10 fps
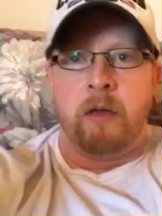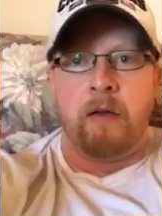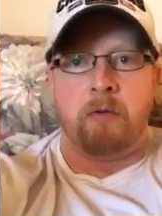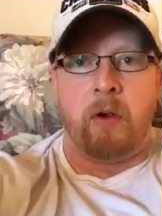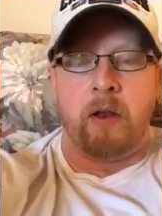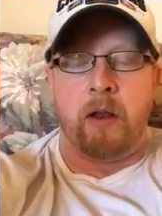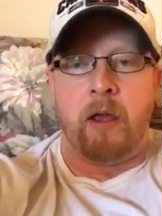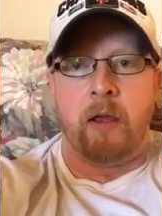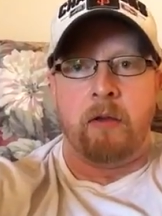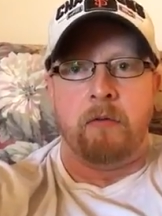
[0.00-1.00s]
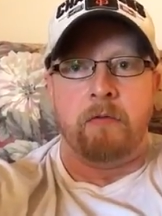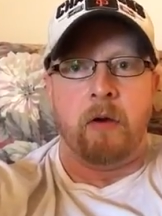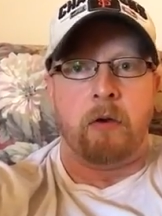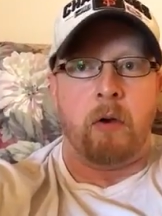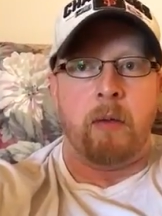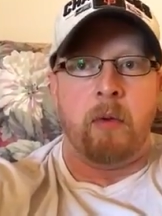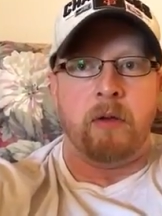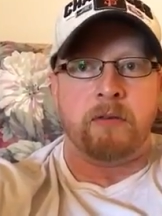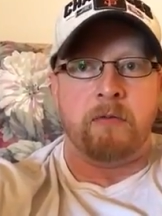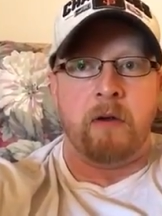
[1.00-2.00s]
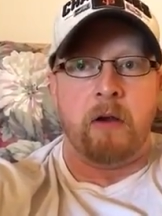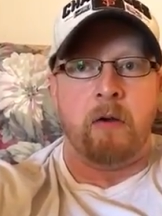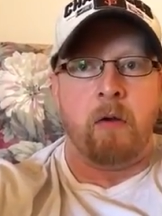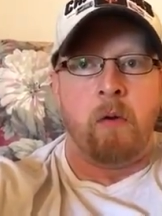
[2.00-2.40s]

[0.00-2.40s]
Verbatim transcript: Have a great day. Fuck Gray Balls on Fire.